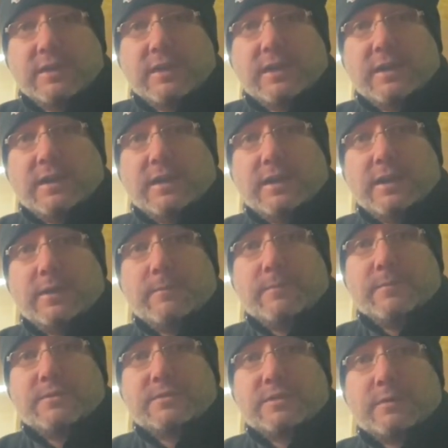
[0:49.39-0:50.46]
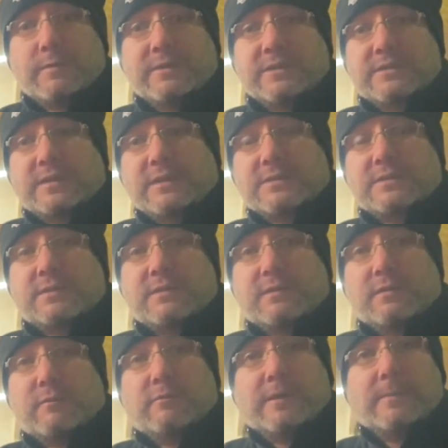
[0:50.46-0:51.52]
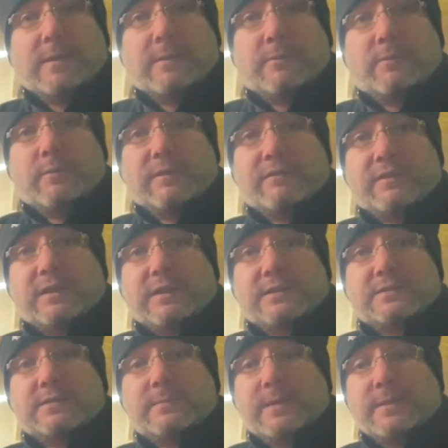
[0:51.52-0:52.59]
So we discussed a remap with the customer,